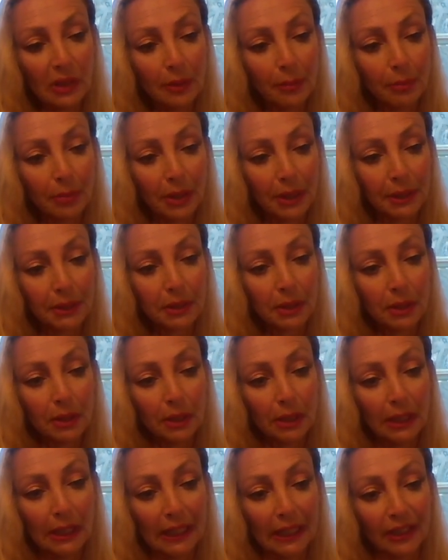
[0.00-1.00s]
But
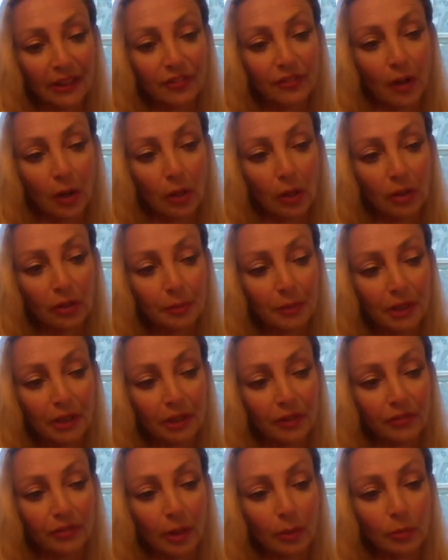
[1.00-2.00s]
it followed
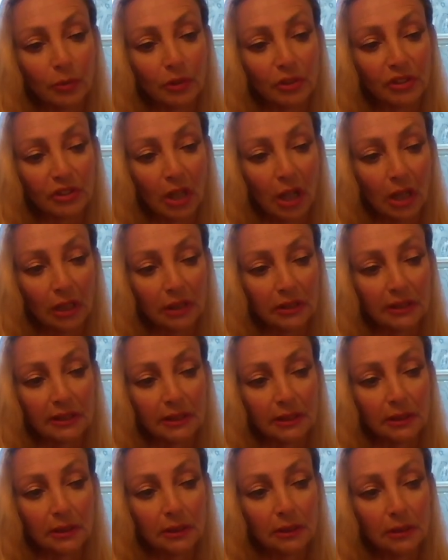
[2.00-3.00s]
me from
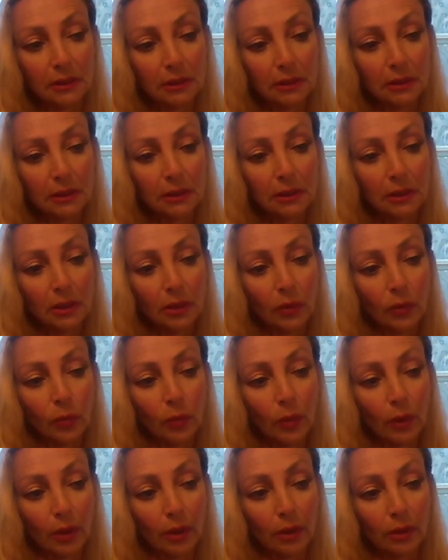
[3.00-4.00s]
Wisconsin,
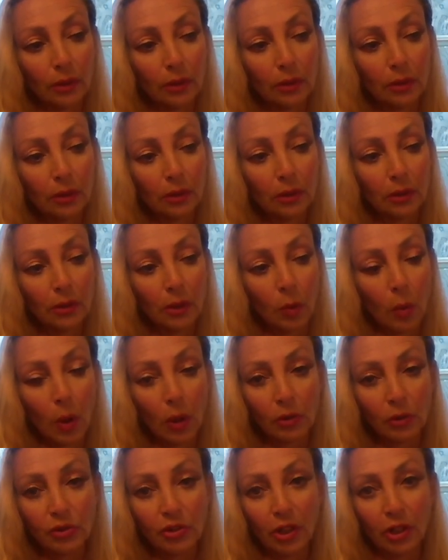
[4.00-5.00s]
where
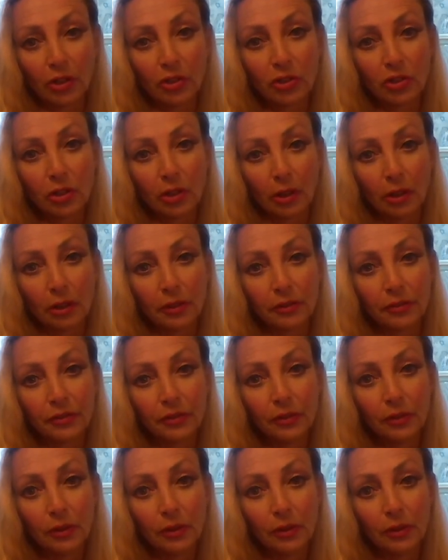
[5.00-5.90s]
Kowalczyk sheriff